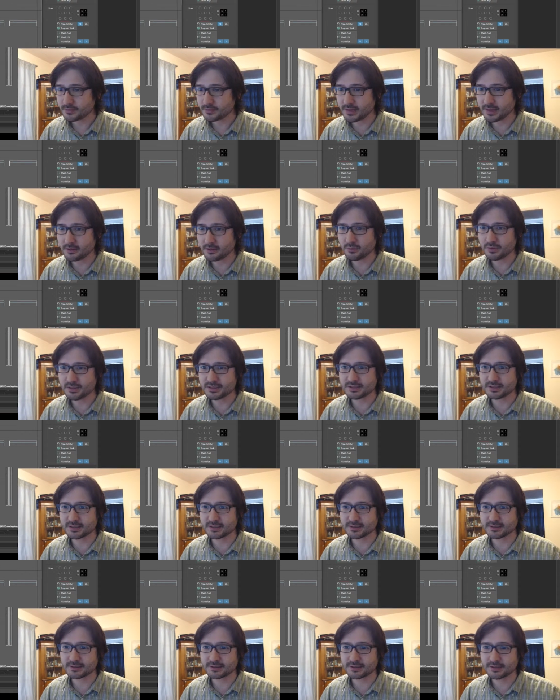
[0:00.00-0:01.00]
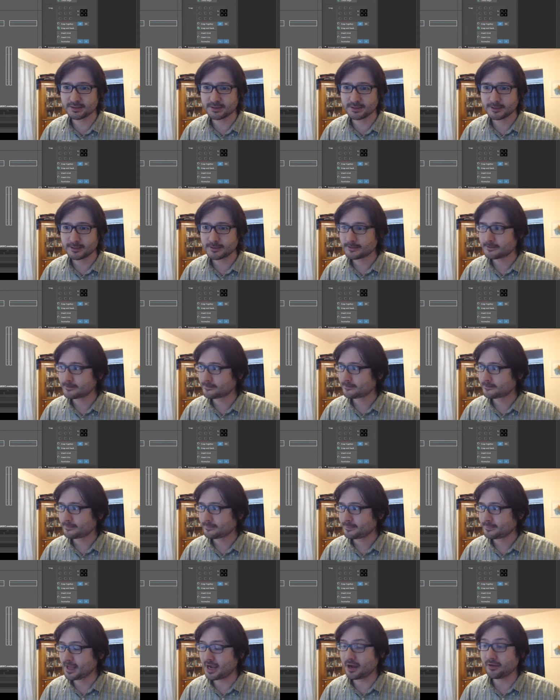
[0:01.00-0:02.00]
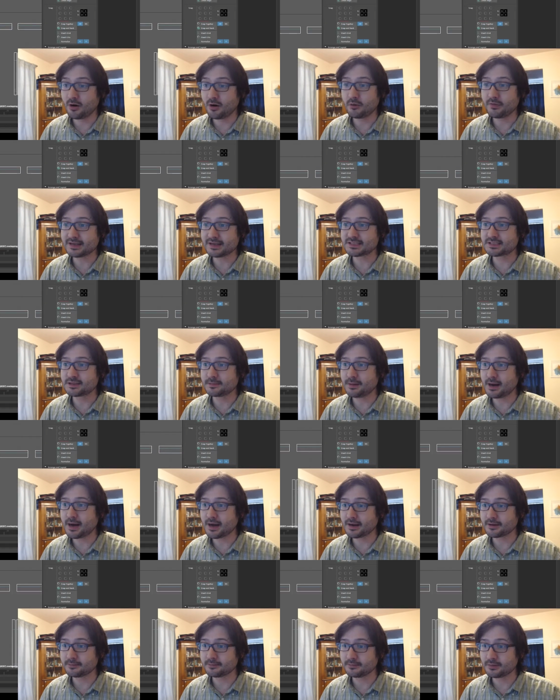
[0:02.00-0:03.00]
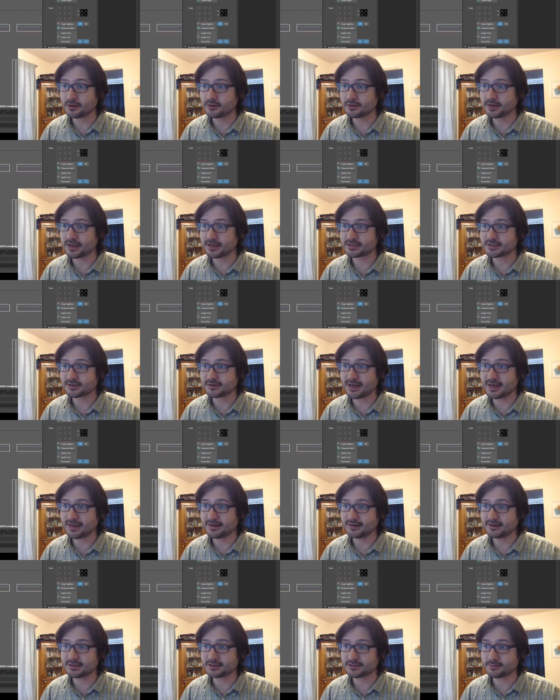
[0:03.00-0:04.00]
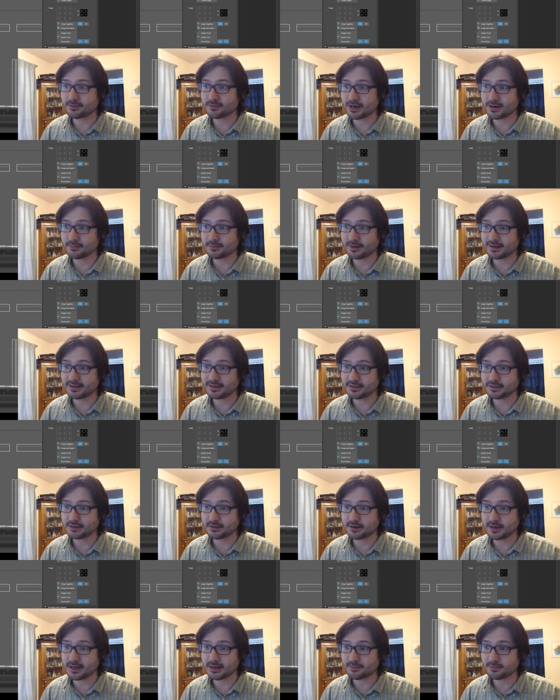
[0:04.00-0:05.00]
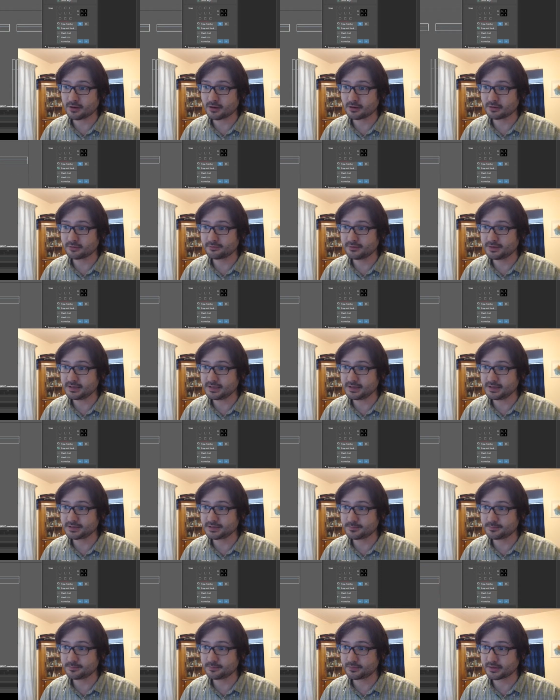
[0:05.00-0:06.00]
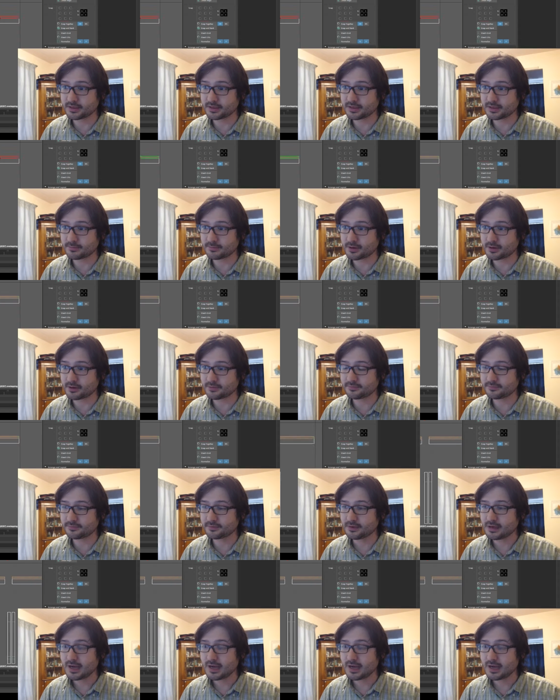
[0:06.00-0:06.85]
Now, what is this? Now, oh, that's the bottom. Okay, so that is a problem. I need to grab all of these and break them off.